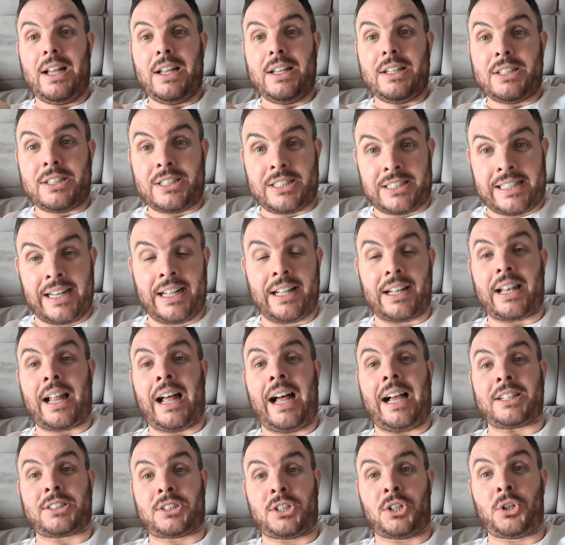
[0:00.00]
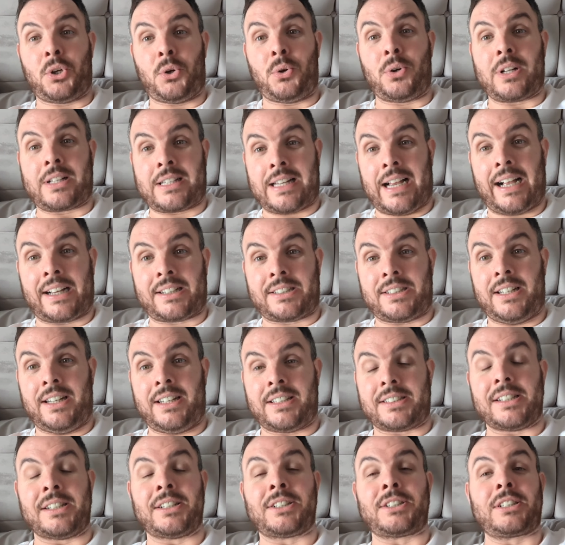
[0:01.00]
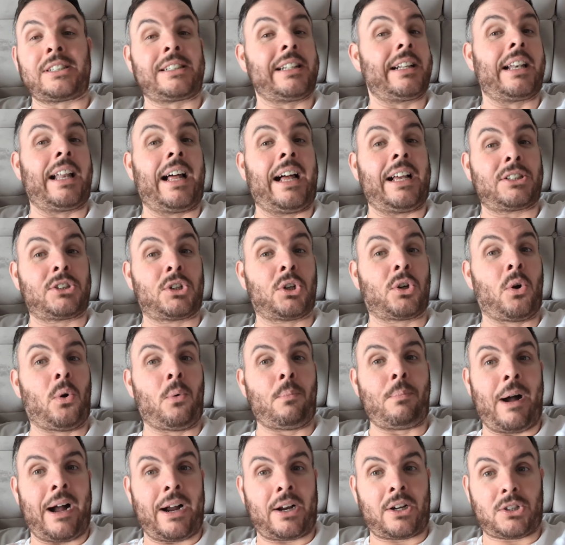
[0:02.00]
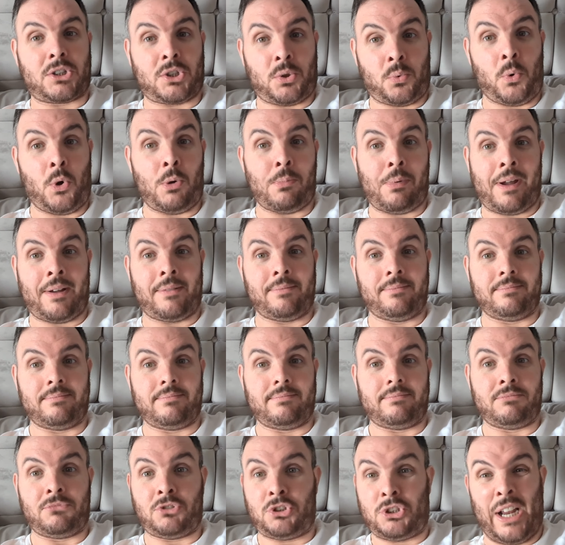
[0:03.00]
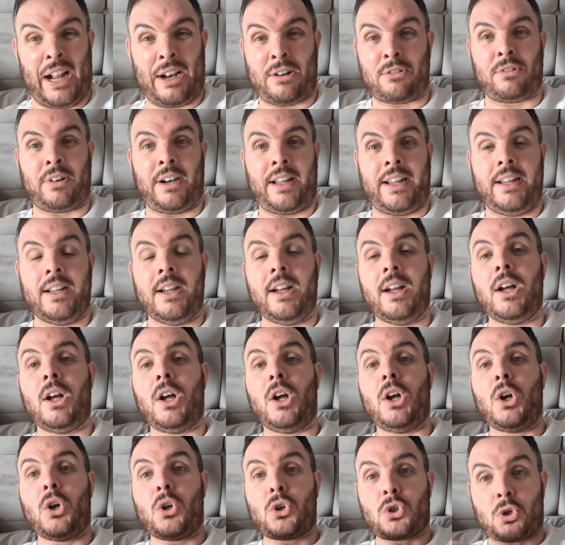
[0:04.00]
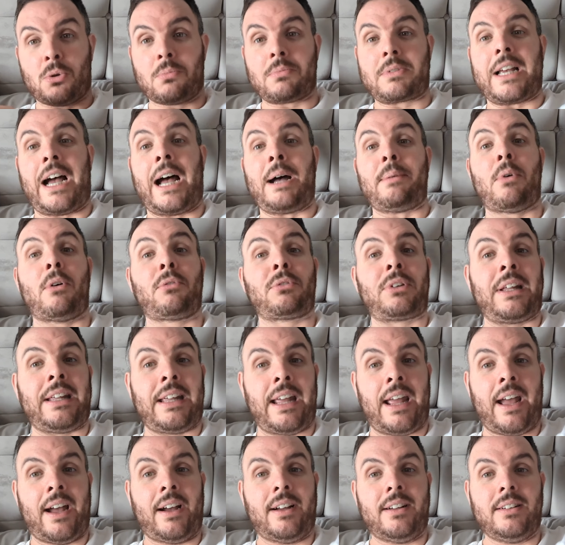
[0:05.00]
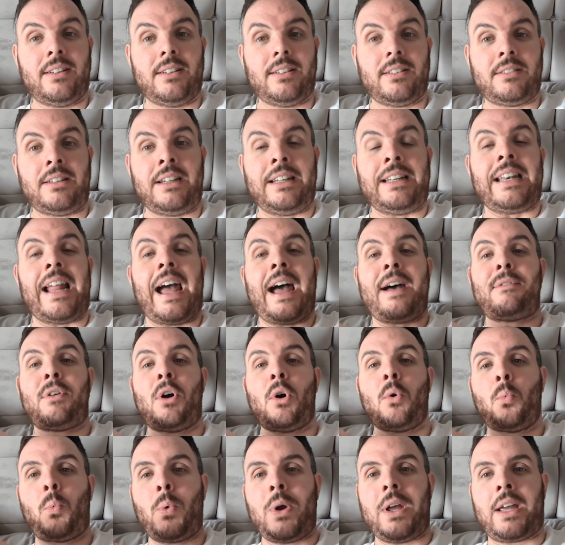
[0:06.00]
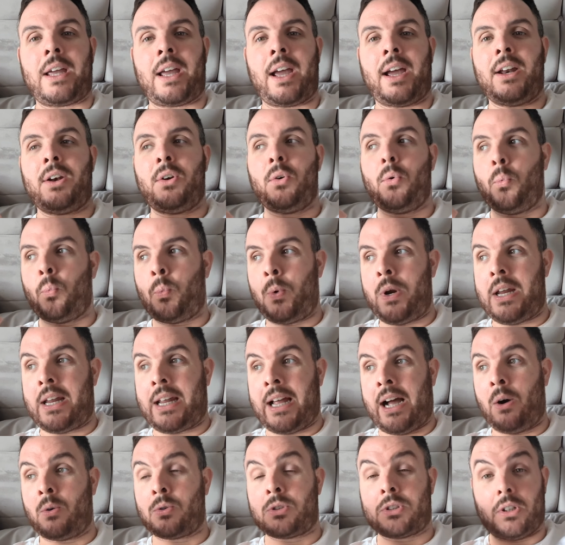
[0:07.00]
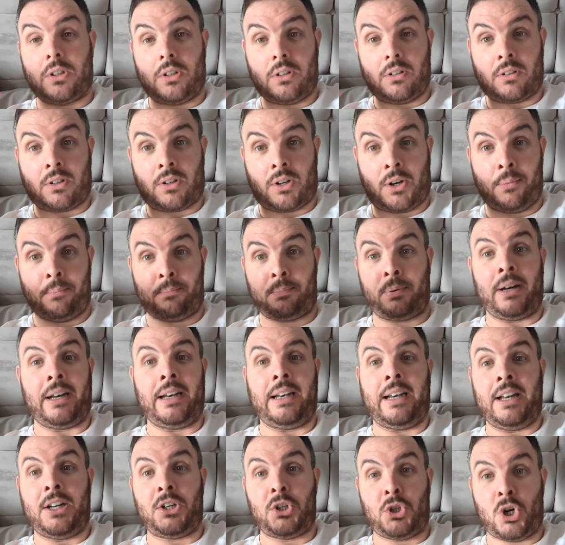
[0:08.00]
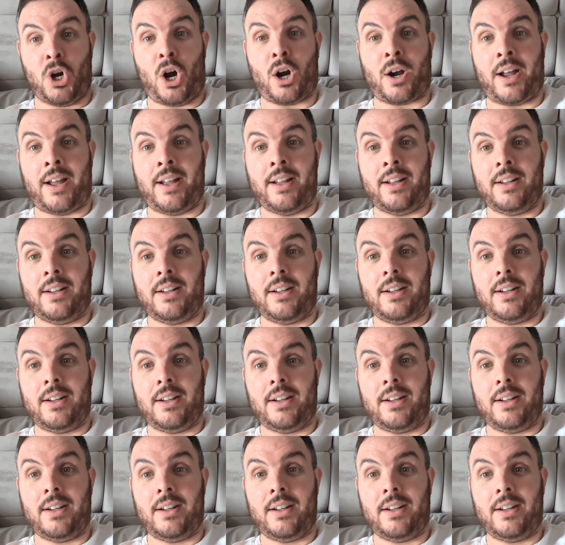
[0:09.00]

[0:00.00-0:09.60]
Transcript: still has to do the taxis and still has to go back to Uber, generally sometime of the year. You never week in, week out, completely chocker.